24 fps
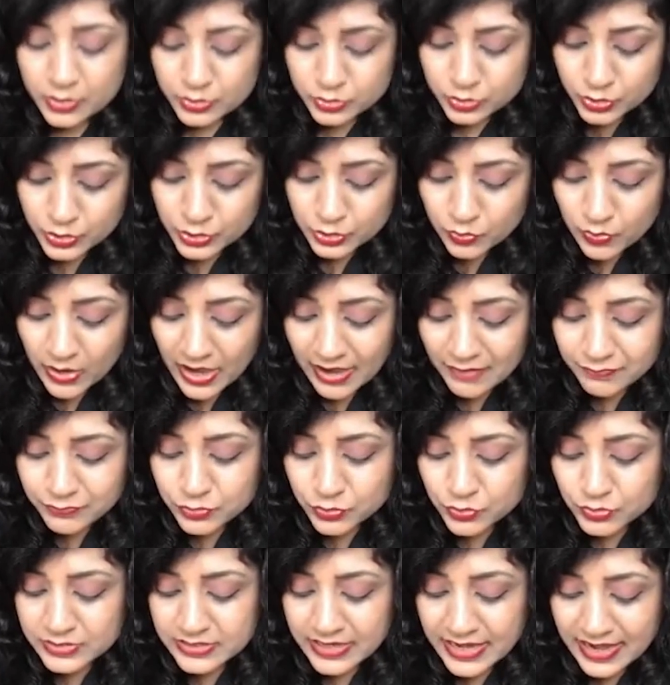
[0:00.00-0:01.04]
so you have
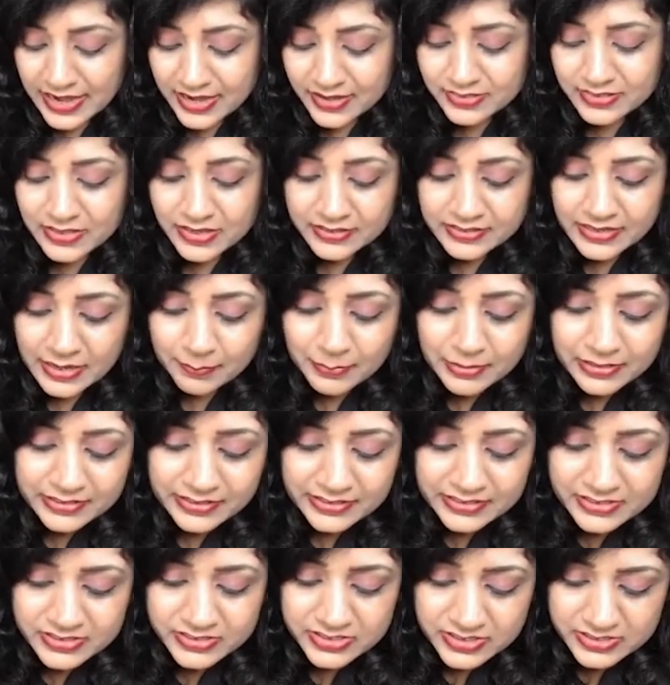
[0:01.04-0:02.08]
to take the double the
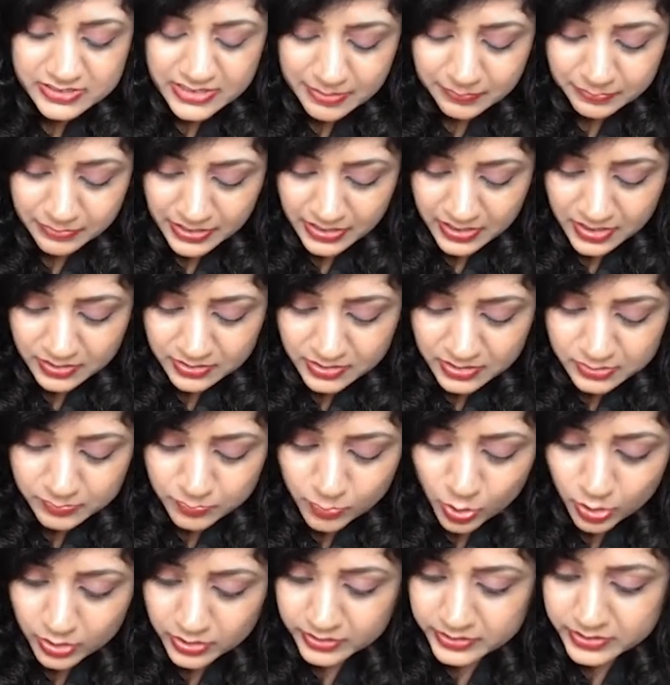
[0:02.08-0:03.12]
distance. I am taking the
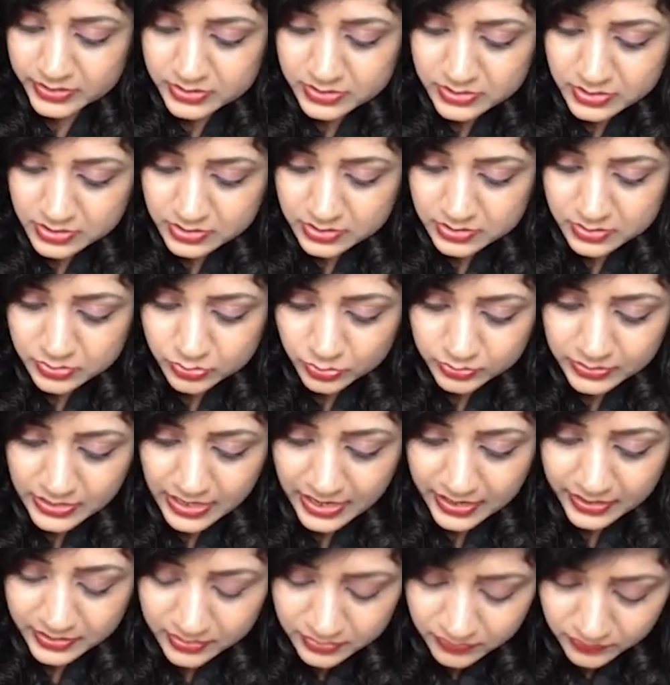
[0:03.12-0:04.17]
smaller distance so
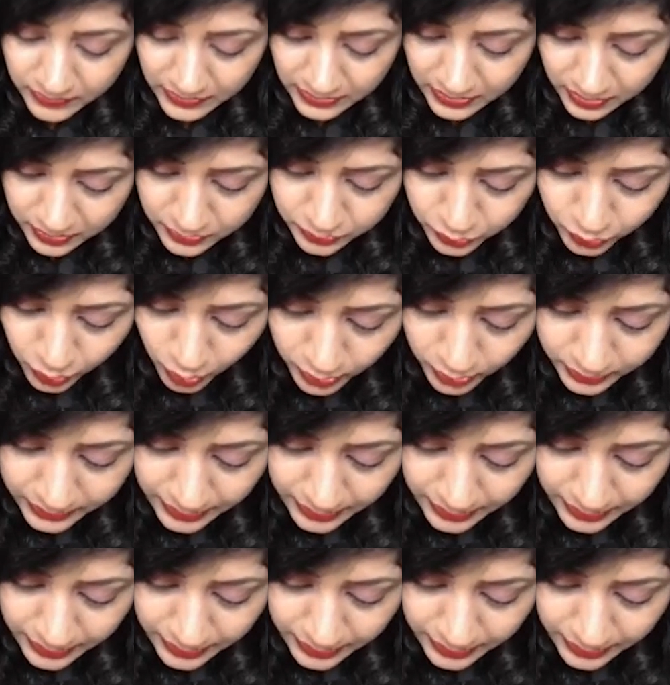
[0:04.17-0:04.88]
that we can draw